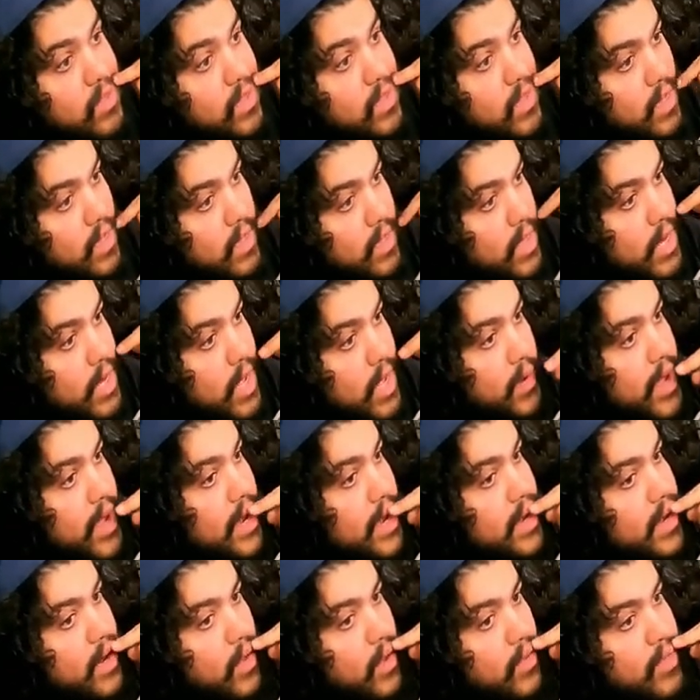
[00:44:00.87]
You know, he
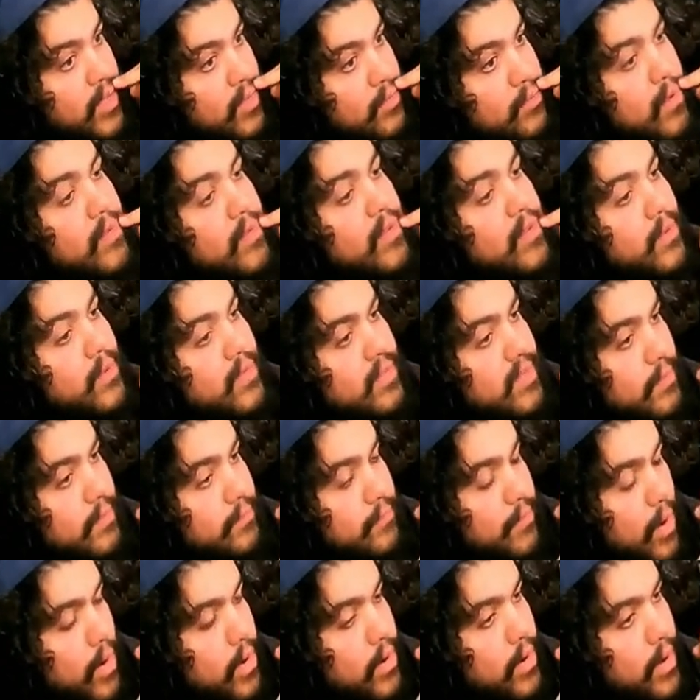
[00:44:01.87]
did all these movies with Tim
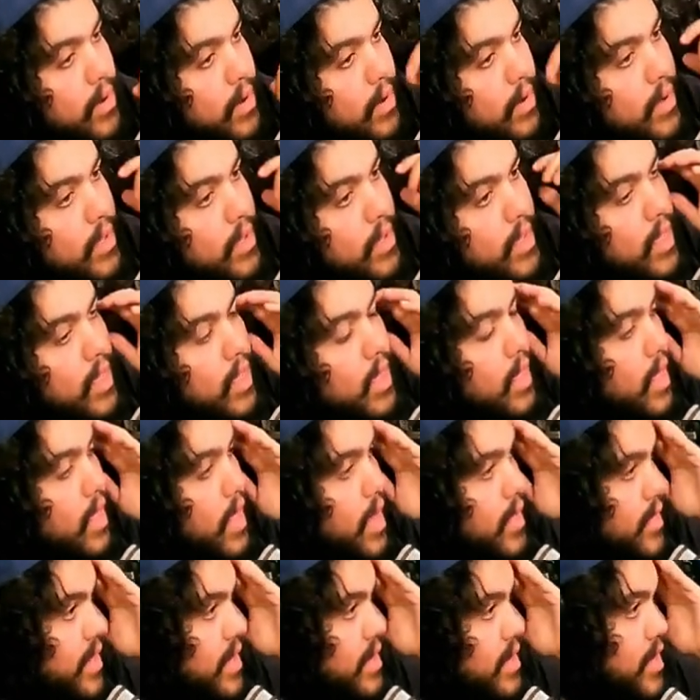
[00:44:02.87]
Burton, mm-hmm.
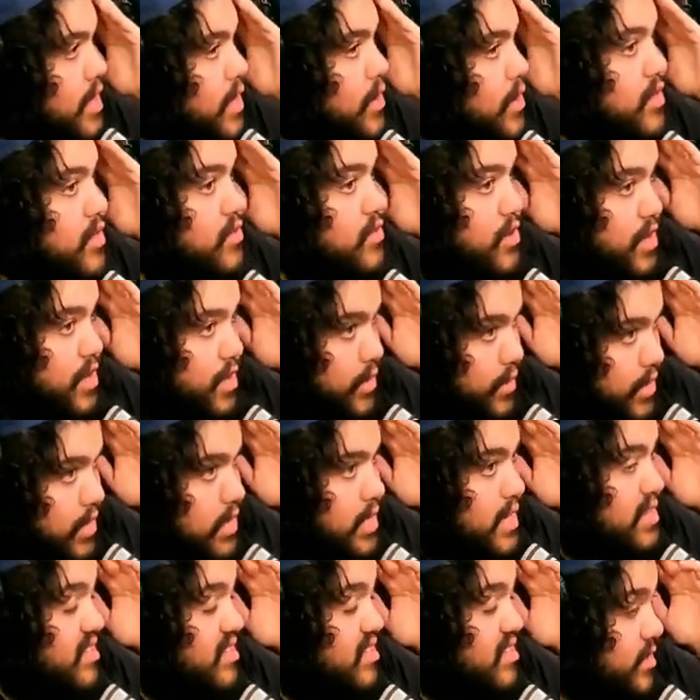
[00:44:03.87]
and then you know he started doing a
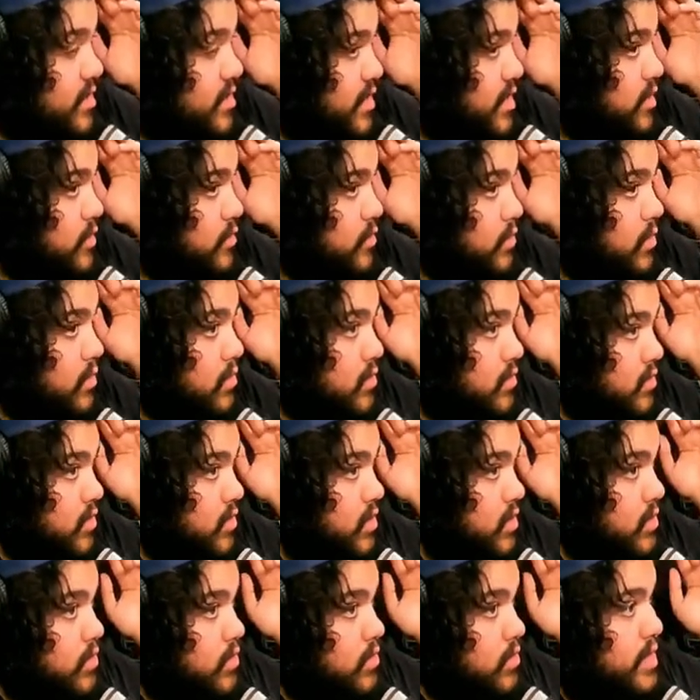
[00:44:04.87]
lot of serious roles
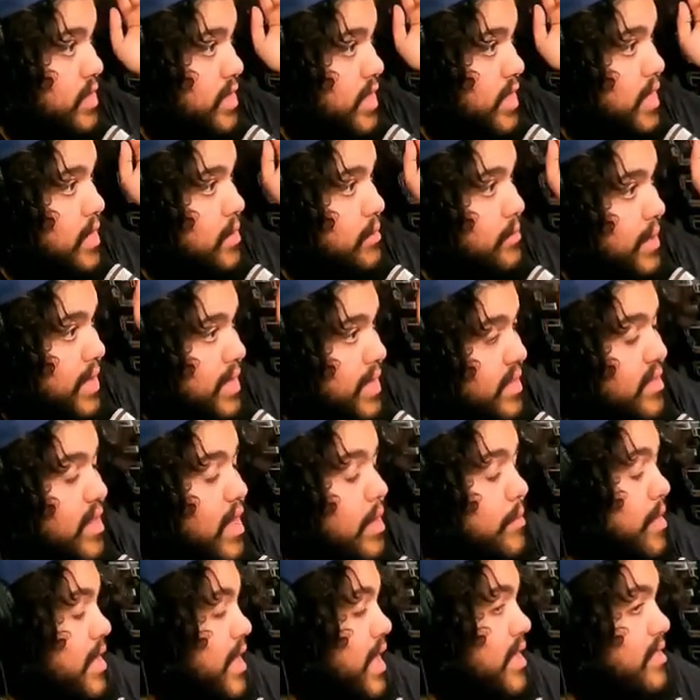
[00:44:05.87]
too. And then by the
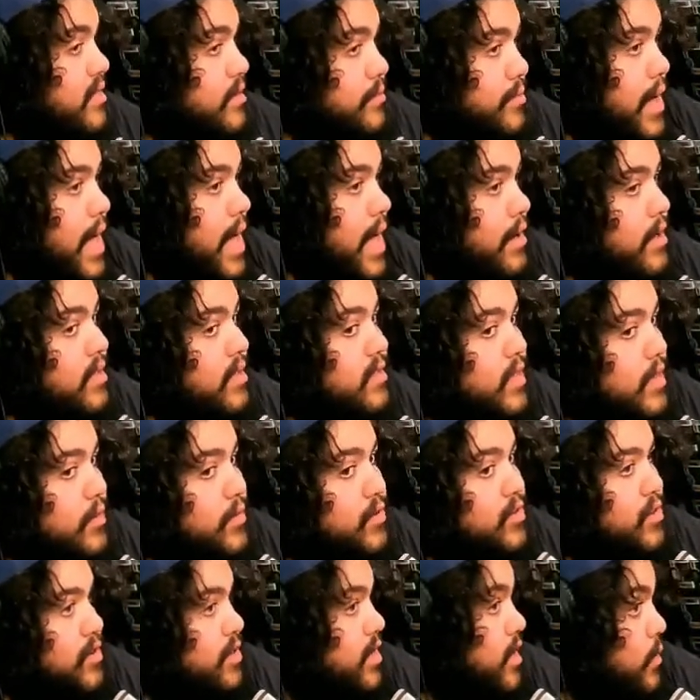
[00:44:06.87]
time he got to Pirates, he
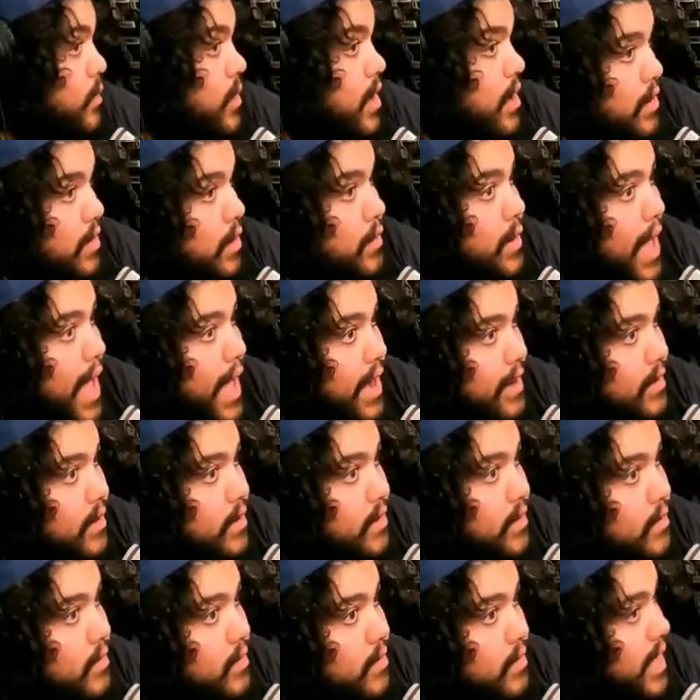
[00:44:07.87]
was already a well-known
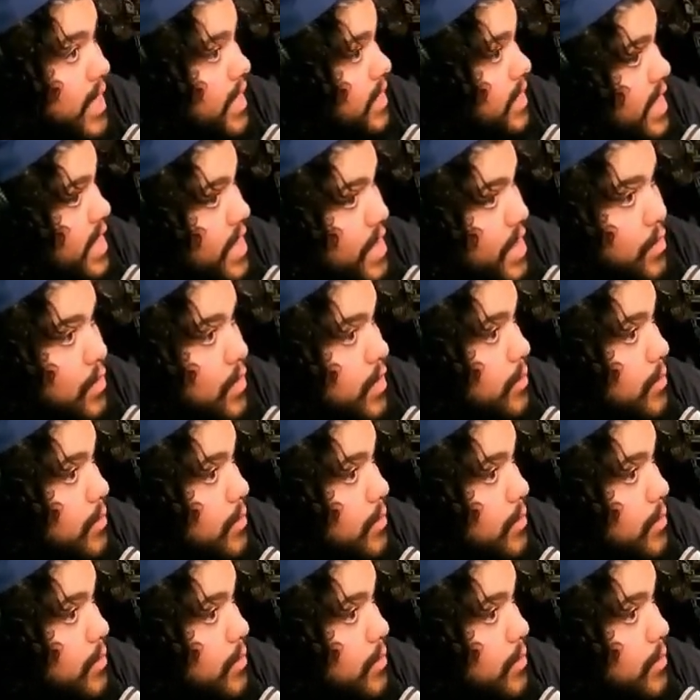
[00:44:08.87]
actor. Like they because I